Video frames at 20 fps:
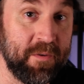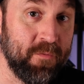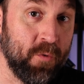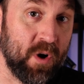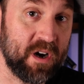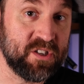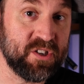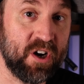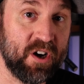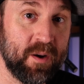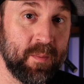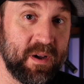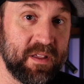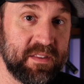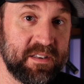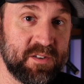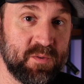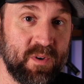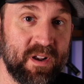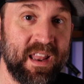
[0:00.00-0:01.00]
Before I talk about
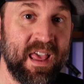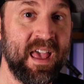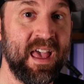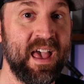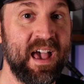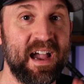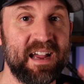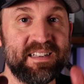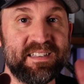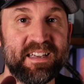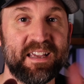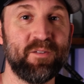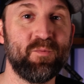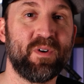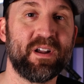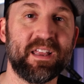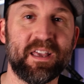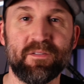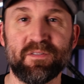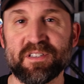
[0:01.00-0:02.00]
this one, I did
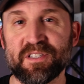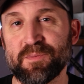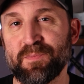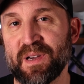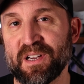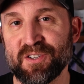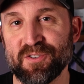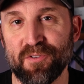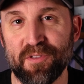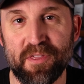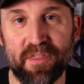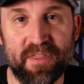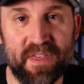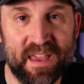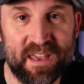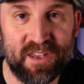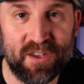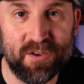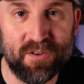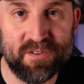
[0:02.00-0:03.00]
want to give a special
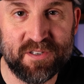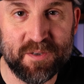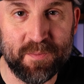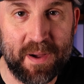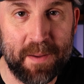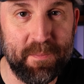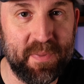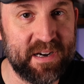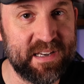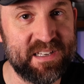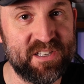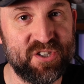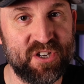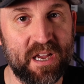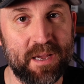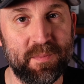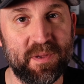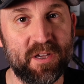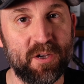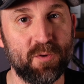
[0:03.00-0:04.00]
thank you to my buddy
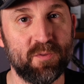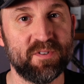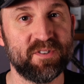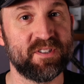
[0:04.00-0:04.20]
Jamie, who